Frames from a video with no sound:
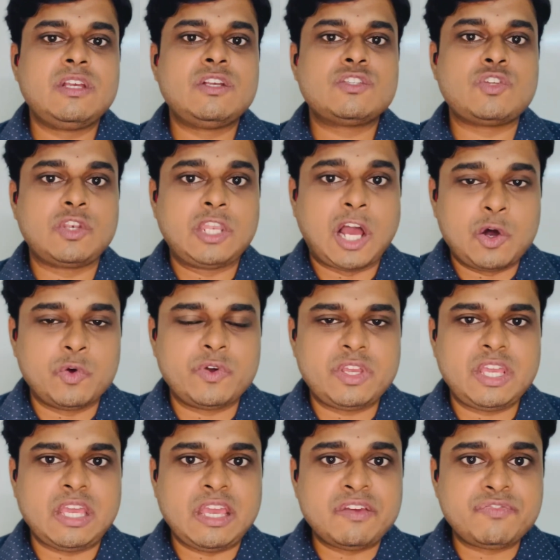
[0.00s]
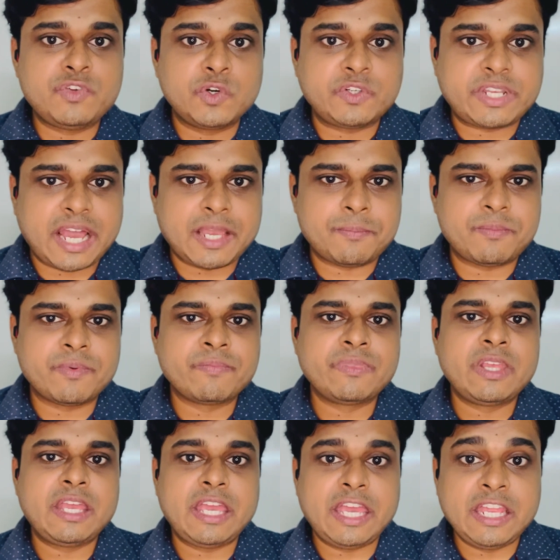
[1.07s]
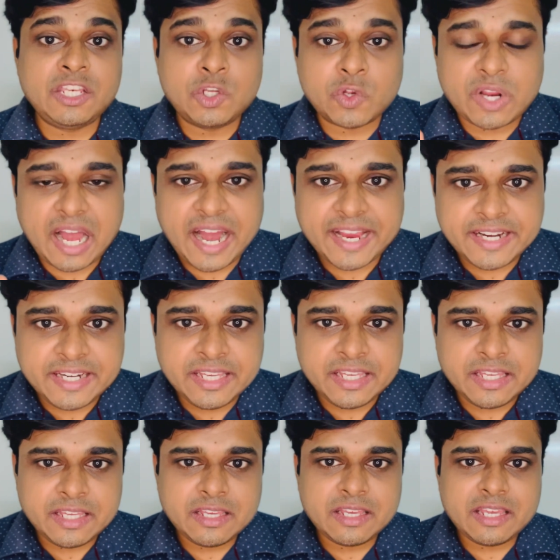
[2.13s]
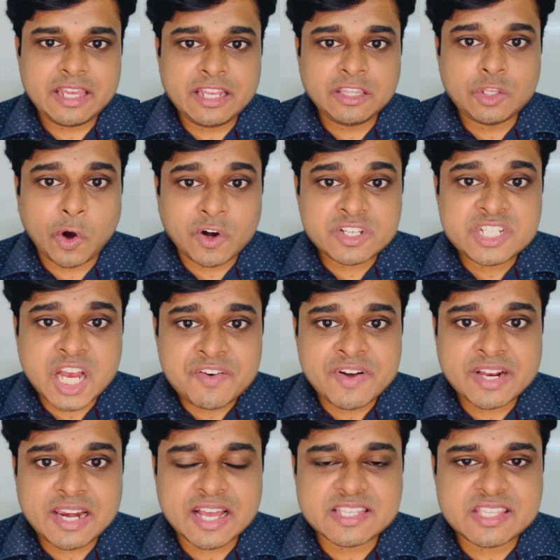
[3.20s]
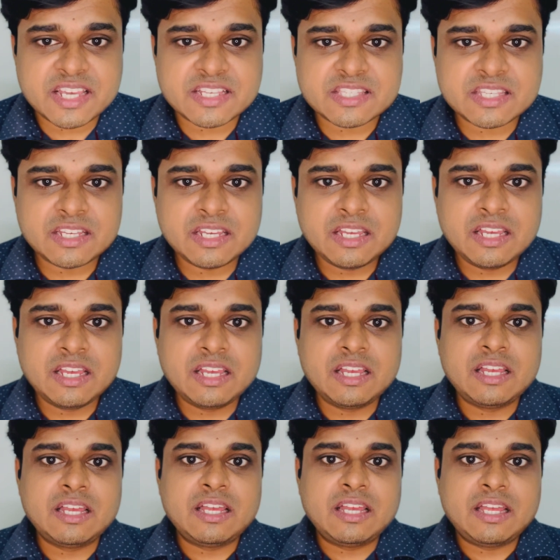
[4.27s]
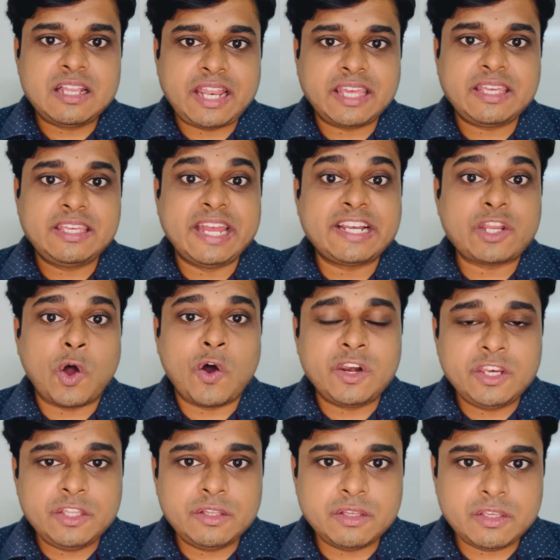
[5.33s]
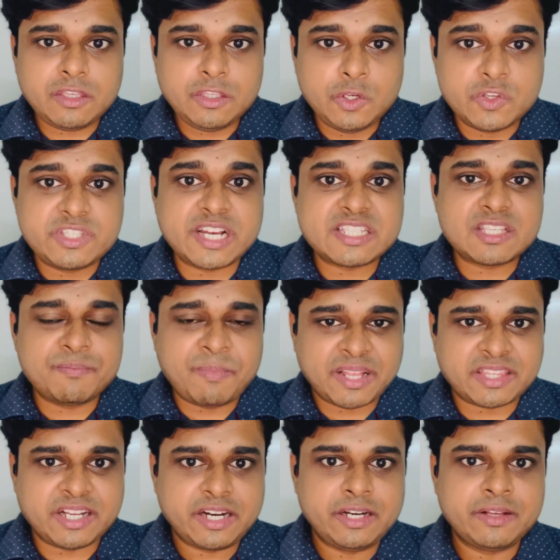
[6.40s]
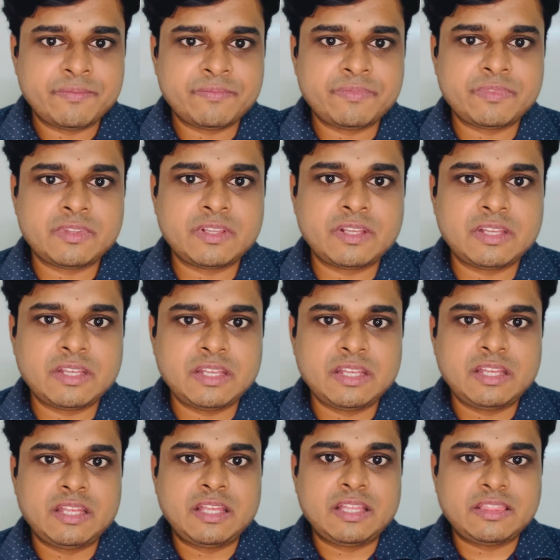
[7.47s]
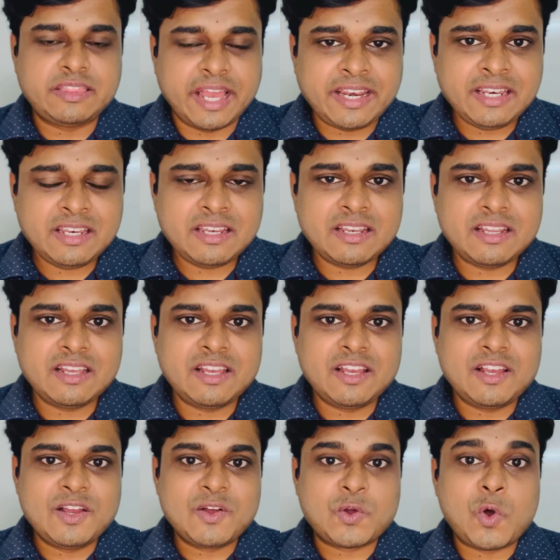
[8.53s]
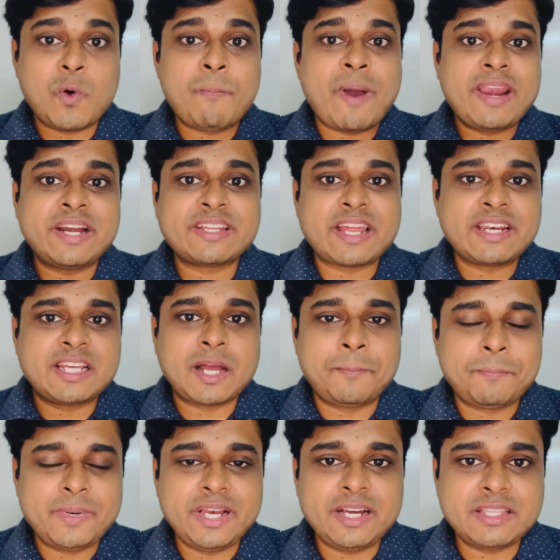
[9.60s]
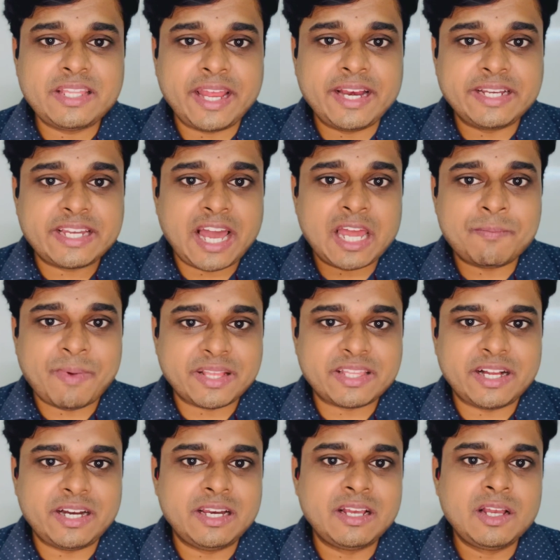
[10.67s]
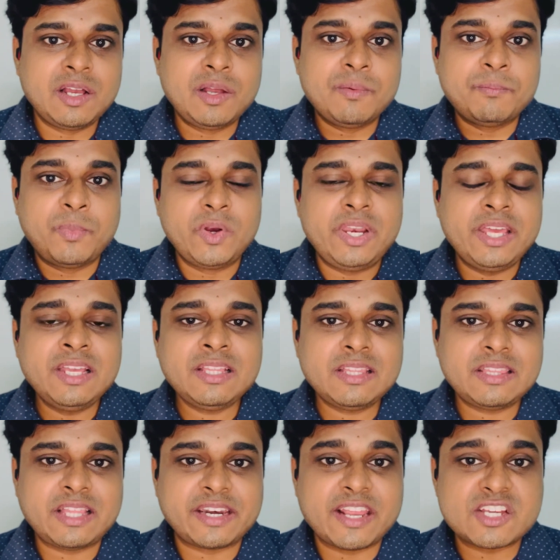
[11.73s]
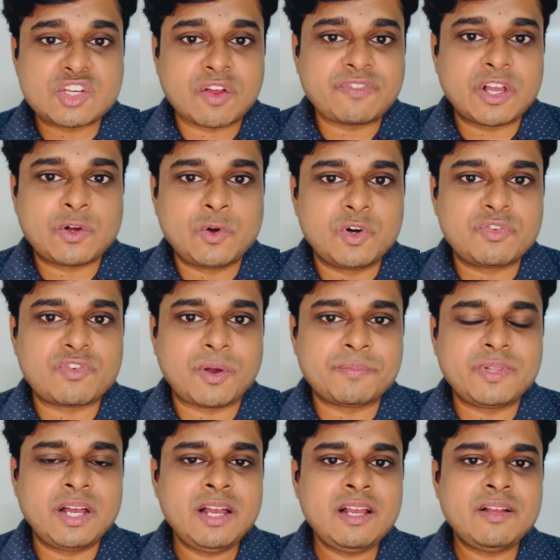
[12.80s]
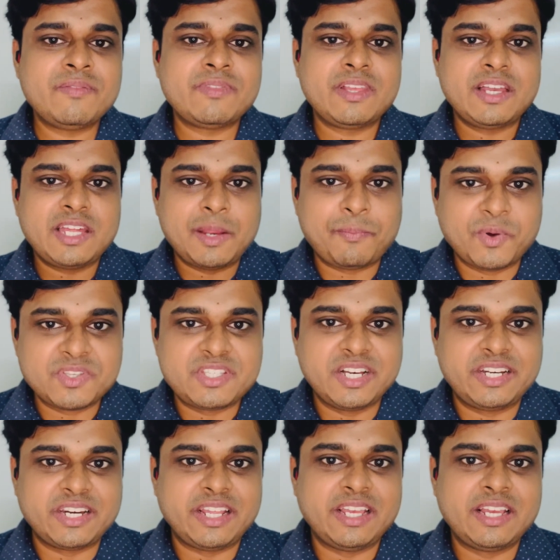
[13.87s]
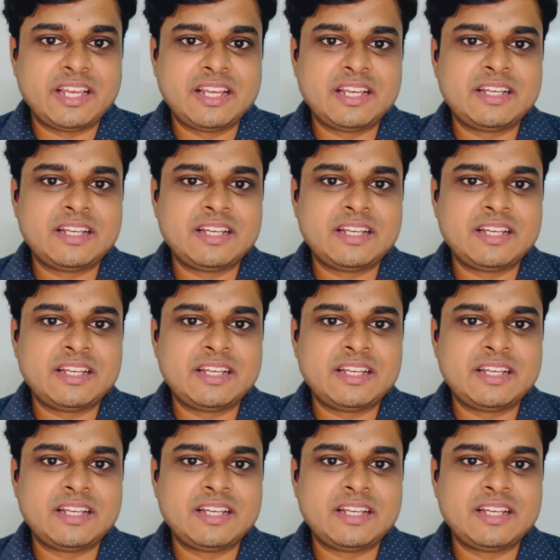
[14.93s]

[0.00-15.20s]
So now if you type in your ID in dot Java classes, like get all users method then Copilot can complete the entire method, pulling the rest of the code from the repository.